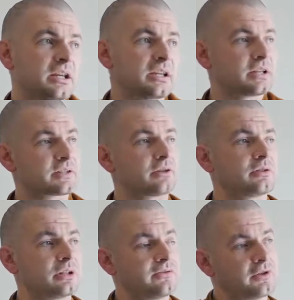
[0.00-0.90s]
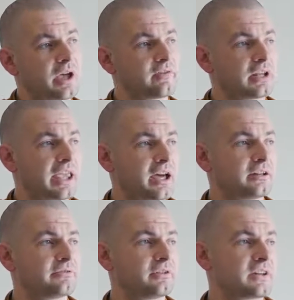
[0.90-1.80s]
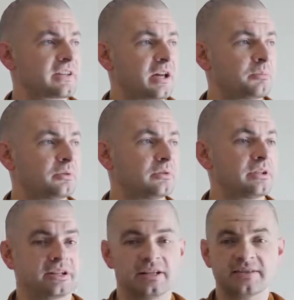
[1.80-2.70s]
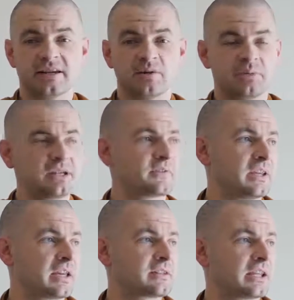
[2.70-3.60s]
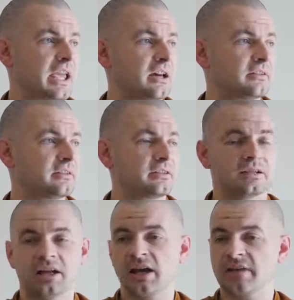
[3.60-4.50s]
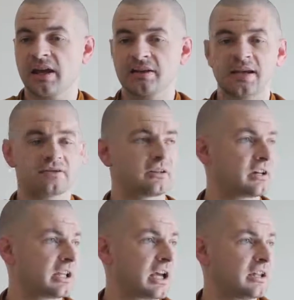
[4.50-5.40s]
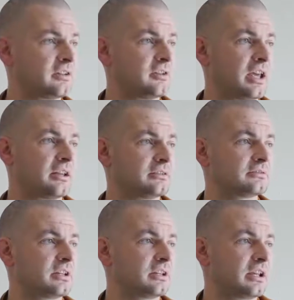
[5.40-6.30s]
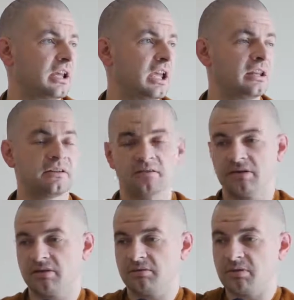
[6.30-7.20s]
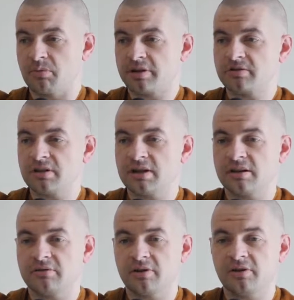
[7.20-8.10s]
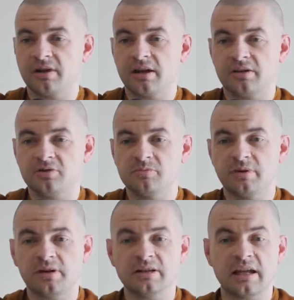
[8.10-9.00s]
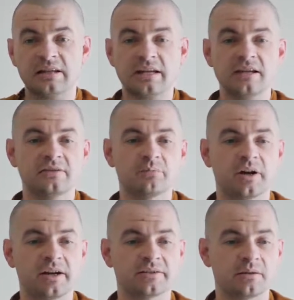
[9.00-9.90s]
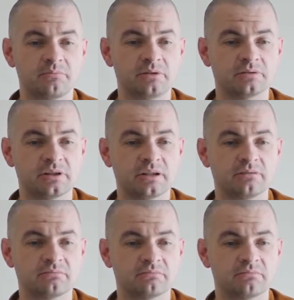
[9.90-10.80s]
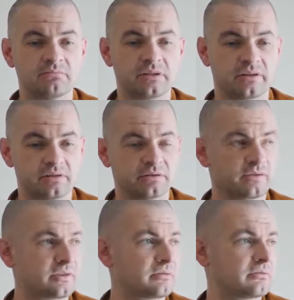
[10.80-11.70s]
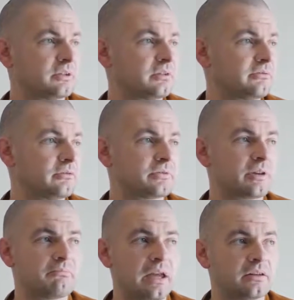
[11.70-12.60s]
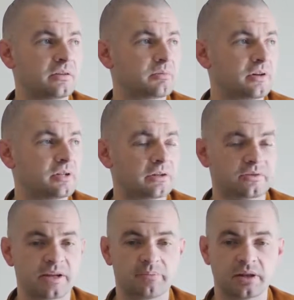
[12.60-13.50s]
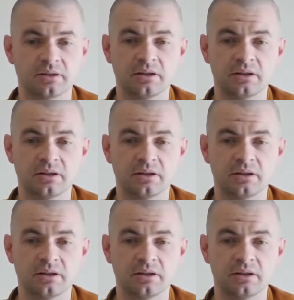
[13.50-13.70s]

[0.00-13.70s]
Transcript: So if you have an account, for example, let's say the BSV has an account and they attach a credit card to that, and the monastery down the road there at Newbury, they need to buy some building materials for some maintenance project or something.